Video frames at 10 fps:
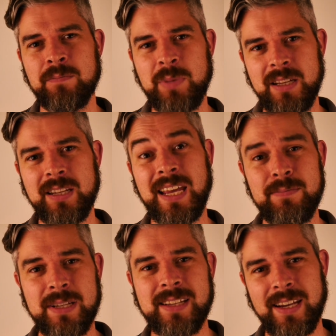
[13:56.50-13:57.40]
Be an
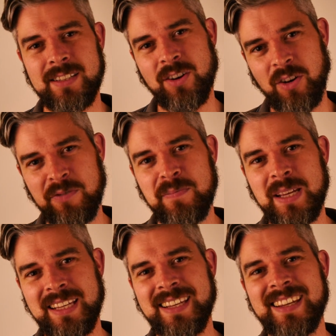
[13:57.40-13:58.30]
imitator of
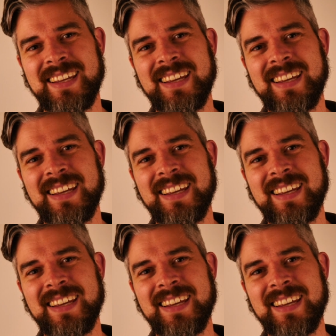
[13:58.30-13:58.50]
me